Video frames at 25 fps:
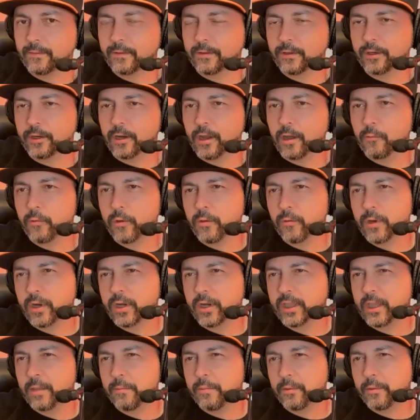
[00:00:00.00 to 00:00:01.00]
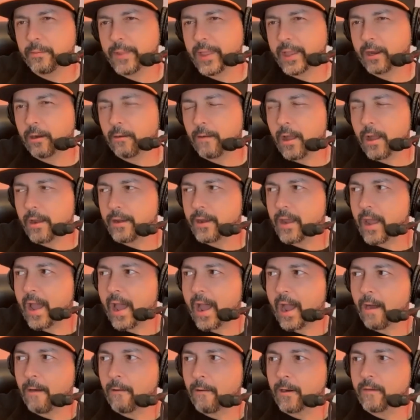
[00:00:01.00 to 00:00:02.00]
we want to keep them like around an
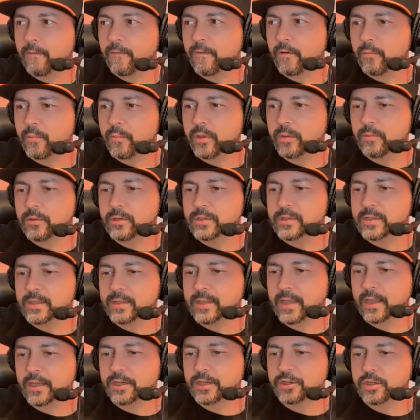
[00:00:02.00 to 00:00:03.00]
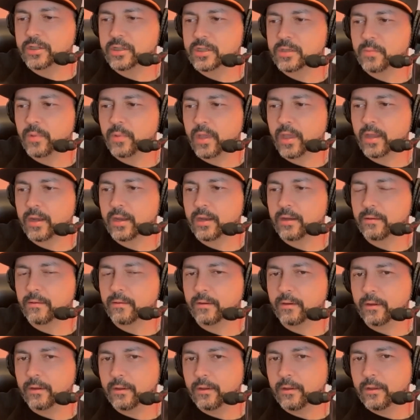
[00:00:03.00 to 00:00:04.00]
hour for people's attention span, and
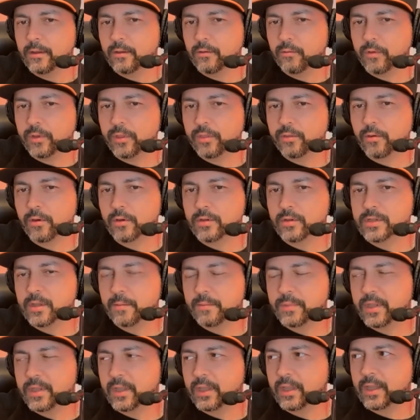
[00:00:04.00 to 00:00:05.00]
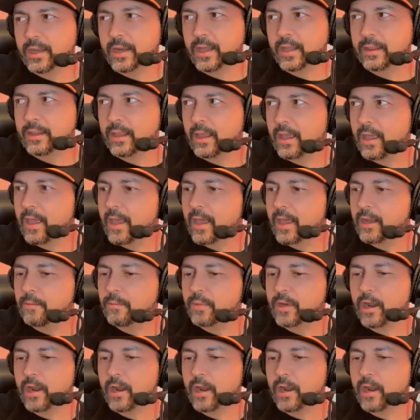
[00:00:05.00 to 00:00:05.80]
we throw something in at the end.